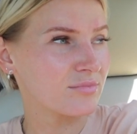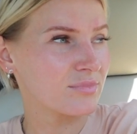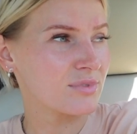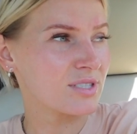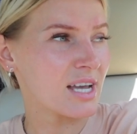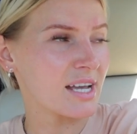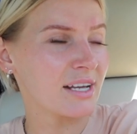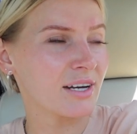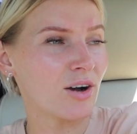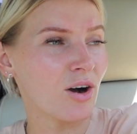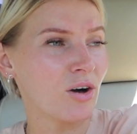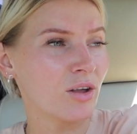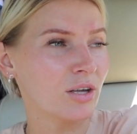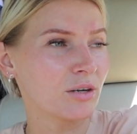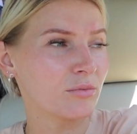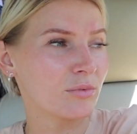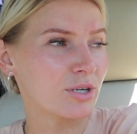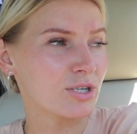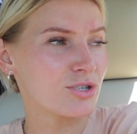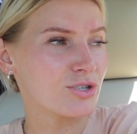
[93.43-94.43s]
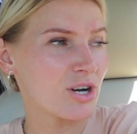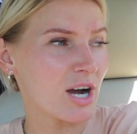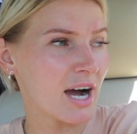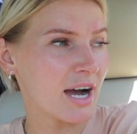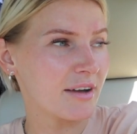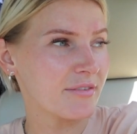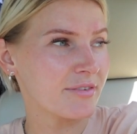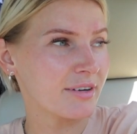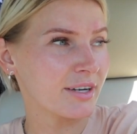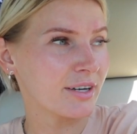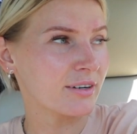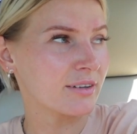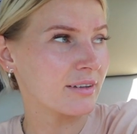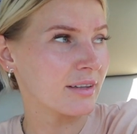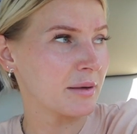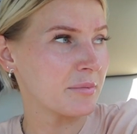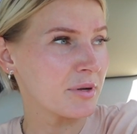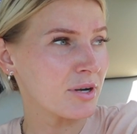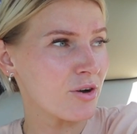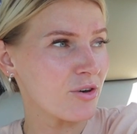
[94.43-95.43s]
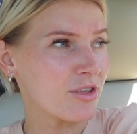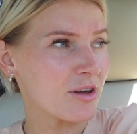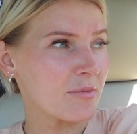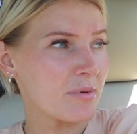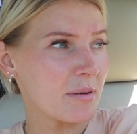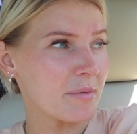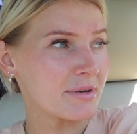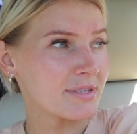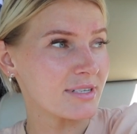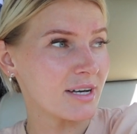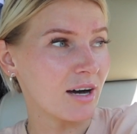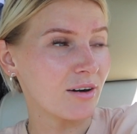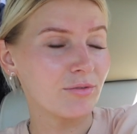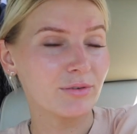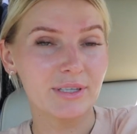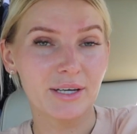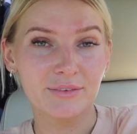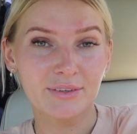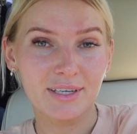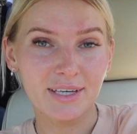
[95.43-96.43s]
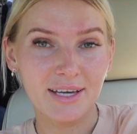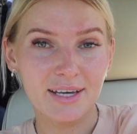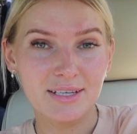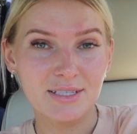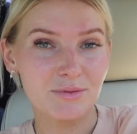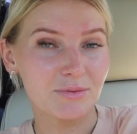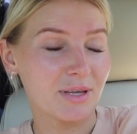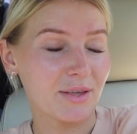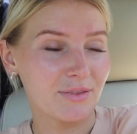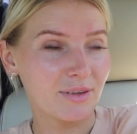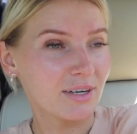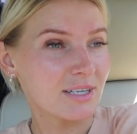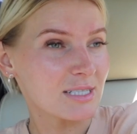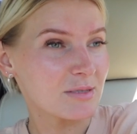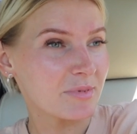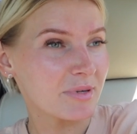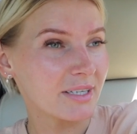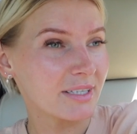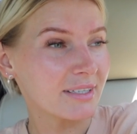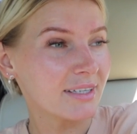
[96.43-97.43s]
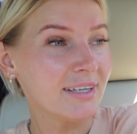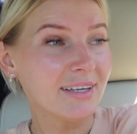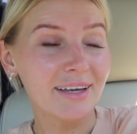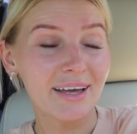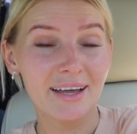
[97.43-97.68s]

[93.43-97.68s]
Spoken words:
taking it all in one shot, I figured let me go there by myself without the kids, without the husband,